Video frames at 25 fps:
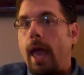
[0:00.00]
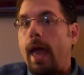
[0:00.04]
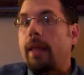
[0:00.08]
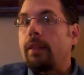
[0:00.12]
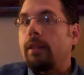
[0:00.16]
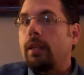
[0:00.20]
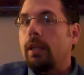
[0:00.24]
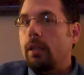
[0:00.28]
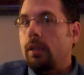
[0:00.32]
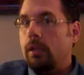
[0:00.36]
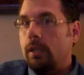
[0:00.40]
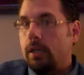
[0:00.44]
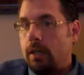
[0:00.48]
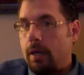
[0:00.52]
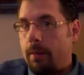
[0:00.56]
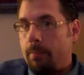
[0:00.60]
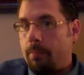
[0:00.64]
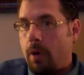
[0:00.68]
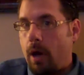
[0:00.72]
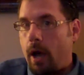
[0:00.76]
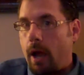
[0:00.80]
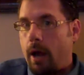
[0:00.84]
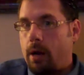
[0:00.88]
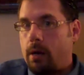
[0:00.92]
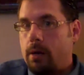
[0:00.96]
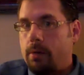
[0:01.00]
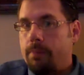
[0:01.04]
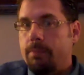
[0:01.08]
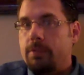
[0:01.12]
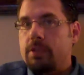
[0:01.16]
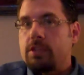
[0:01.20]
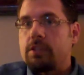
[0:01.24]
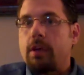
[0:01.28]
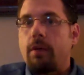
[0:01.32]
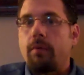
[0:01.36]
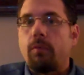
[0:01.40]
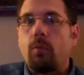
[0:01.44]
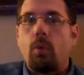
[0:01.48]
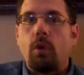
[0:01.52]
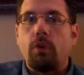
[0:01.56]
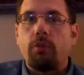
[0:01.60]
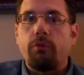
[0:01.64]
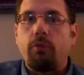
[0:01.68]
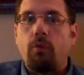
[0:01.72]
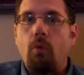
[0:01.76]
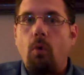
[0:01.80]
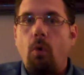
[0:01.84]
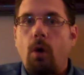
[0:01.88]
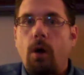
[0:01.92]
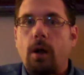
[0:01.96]
and the Inland Empire,
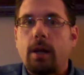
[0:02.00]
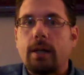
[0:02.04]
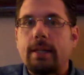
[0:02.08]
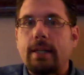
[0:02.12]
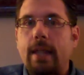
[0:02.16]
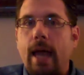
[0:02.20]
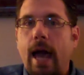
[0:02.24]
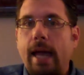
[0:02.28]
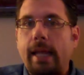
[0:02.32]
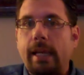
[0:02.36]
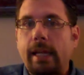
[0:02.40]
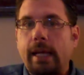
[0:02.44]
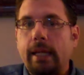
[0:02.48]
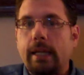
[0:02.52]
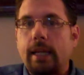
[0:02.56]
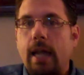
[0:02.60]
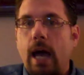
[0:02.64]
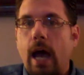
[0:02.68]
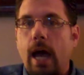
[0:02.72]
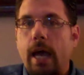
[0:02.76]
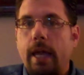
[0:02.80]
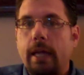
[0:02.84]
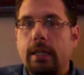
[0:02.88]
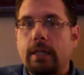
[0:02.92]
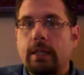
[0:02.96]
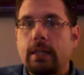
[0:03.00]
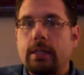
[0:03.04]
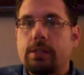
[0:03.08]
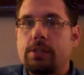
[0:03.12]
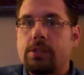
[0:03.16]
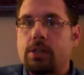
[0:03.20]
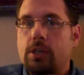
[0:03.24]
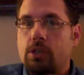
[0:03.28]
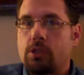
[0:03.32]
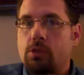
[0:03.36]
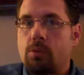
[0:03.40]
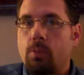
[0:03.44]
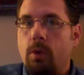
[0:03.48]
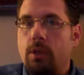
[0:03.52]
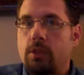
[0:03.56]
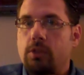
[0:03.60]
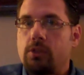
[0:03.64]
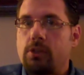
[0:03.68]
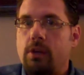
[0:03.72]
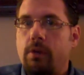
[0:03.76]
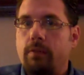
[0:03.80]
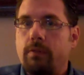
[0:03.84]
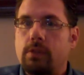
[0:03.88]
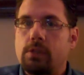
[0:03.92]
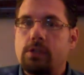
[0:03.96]

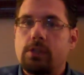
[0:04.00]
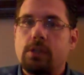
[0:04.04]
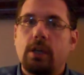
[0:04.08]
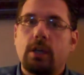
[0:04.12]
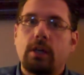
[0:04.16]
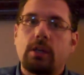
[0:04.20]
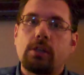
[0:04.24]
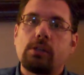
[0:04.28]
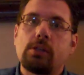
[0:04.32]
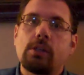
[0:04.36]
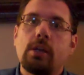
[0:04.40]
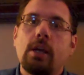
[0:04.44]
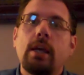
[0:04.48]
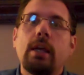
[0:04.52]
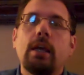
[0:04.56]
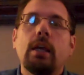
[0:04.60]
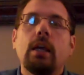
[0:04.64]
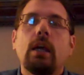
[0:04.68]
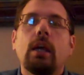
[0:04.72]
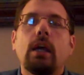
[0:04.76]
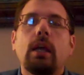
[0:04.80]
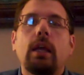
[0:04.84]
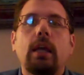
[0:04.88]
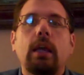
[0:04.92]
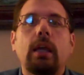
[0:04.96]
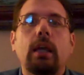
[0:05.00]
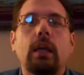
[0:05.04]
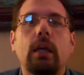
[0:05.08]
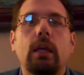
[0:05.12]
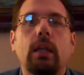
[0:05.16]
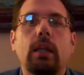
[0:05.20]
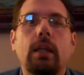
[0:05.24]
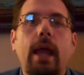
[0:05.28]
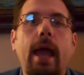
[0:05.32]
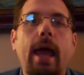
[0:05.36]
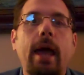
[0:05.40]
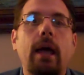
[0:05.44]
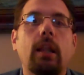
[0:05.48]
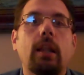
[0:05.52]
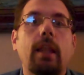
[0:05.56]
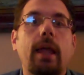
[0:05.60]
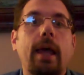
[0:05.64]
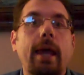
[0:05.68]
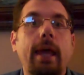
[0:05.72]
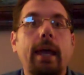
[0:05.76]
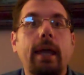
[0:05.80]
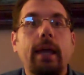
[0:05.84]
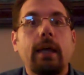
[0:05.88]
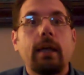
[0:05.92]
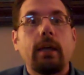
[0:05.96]
714-989-6176. In
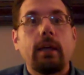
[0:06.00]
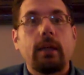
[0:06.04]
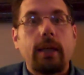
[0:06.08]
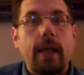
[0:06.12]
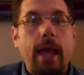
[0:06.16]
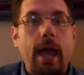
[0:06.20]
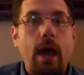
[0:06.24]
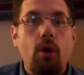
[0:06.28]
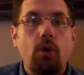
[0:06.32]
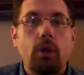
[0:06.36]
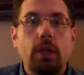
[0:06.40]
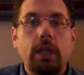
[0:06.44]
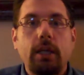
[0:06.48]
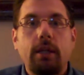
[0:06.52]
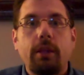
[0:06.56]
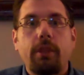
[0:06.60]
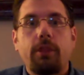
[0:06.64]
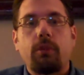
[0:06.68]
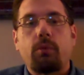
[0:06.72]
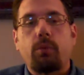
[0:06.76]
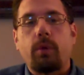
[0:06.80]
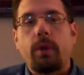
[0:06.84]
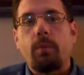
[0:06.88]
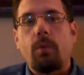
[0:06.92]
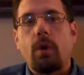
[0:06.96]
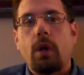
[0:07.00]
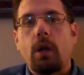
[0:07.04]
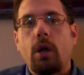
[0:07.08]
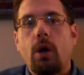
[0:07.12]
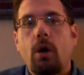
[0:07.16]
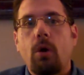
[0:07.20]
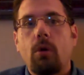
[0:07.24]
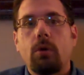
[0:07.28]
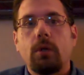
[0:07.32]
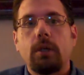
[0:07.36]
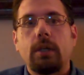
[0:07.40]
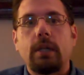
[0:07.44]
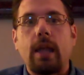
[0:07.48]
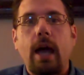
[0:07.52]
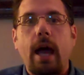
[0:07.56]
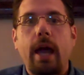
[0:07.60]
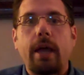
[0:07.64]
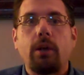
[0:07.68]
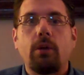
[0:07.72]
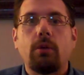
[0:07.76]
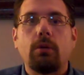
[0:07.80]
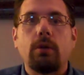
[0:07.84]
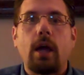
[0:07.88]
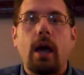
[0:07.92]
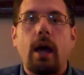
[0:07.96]
LA County,
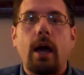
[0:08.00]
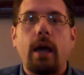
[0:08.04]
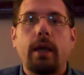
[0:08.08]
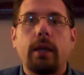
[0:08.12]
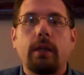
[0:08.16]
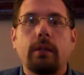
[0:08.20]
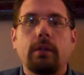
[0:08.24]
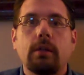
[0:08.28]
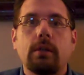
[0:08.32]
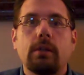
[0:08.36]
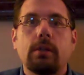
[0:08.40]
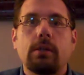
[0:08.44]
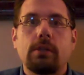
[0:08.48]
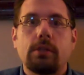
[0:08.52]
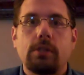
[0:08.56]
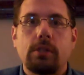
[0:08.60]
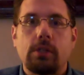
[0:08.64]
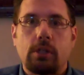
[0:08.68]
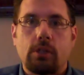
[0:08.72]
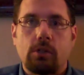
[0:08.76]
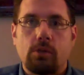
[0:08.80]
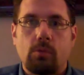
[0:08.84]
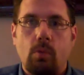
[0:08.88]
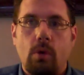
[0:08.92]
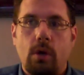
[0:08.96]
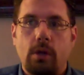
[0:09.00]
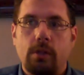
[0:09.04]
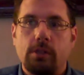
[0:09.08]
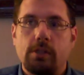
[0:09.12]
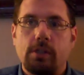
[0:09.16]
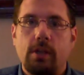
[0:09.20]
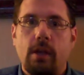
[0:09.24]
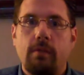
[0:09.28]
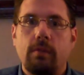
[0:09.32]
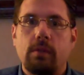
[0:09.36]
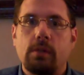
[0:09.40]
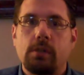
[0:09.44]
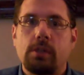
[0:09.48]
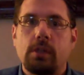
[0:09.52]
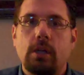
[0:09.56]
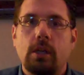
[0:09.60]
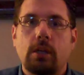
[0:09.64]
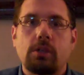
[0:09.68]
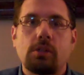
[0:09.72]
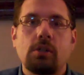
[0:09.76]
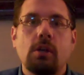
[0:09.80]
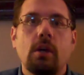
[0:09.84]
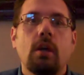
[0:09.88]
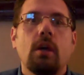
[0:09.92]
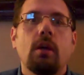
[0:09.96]

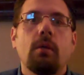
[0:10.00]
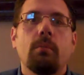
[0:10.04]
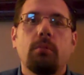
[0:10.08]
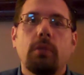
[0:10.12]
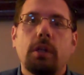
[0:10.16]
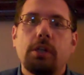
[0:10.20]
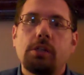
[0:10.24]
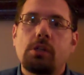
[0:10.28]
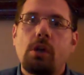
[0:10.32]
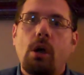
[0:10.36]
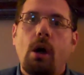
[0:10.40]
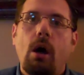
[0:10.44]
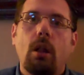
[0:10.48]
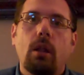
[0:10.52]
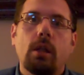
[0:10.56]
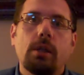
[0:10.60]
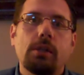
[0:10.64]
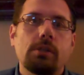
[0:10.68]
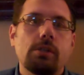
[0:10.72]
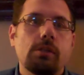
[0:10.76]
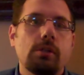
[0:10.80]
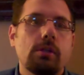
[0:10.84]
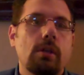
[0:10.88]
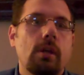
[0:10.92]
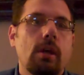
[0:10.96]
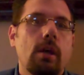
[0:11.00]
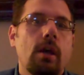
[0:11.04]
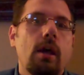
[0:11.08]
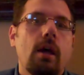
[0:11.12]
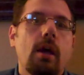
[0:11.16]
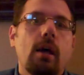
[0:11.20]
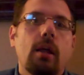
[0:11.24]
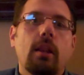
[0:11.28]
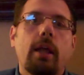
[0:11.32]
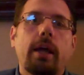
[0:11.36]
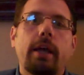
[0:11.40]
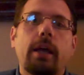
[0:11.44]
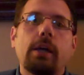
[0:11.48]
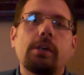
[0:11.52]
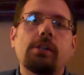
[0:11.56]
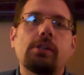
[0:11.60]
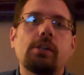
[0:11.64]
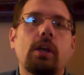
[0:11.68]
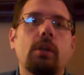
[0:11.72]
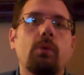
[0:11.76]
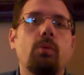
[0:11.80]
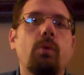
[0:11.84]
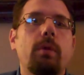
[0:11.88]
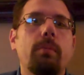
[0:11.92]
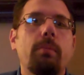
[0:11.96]
310-909-6176. Please call us. Like I
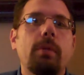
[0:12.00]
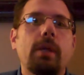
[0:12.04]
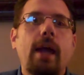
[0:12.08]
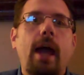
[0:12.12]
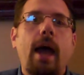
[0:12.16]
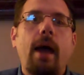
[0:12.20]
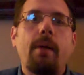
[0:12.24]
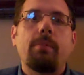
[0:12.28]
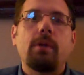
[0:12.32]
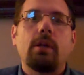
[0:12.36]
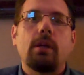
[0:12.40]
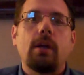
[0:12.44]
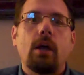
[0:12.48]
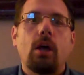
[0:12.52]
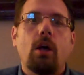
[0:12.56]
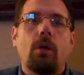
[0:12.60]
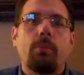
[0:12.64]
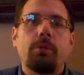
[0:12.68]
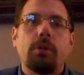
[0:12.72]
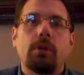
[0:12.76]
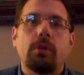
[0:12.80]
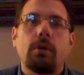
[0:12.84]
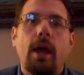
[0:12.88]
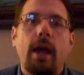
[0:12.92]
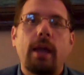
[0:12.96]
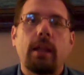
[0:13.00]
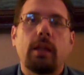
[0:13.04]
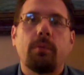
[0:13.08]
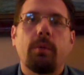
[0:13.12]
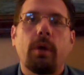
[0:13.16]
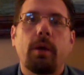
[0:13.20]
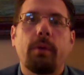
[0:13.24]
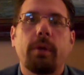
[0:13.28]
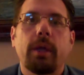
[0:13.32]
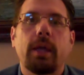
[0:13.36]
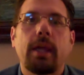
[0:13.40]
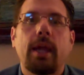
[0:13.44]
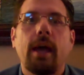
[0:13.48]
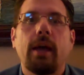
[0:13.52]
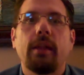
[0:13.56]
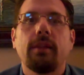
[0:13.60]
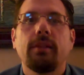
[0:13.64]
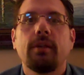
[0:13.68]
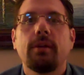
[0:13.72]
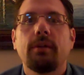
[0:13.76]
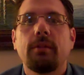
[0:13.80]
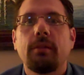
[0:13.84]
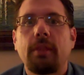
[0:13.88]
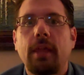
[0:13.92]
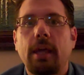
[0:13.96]
said, we'd be happy to help you any way we can.
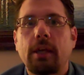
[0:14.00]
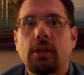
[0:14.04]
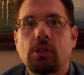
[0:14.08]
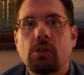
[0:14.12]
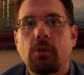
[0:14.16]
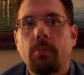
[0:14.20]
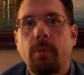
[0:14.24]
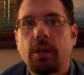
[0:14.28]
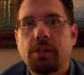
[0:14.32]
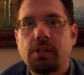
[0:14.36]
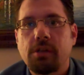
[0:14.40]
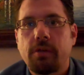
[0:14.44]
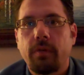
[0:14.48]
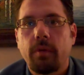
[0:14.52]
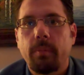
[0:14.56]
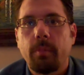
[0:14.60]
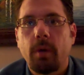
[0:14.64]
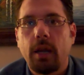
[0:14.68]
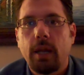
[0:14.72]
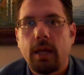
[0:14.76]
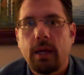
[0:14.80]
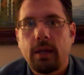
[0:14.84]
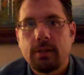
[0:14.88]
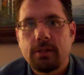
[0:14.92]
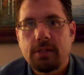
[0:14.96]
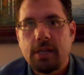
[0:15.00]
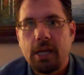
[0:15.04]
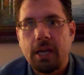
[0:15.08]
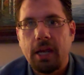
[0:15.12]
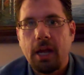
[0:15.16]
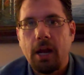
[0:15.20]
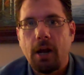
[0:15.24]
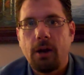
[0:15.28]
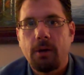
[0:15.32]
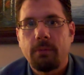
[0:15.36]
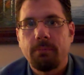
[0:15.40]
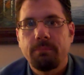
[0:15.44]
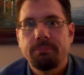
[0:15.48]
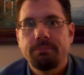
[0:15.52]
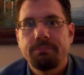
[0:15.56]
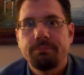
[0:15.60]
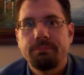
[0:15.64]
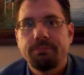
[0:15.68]
Thanks so much, everybody. Take care.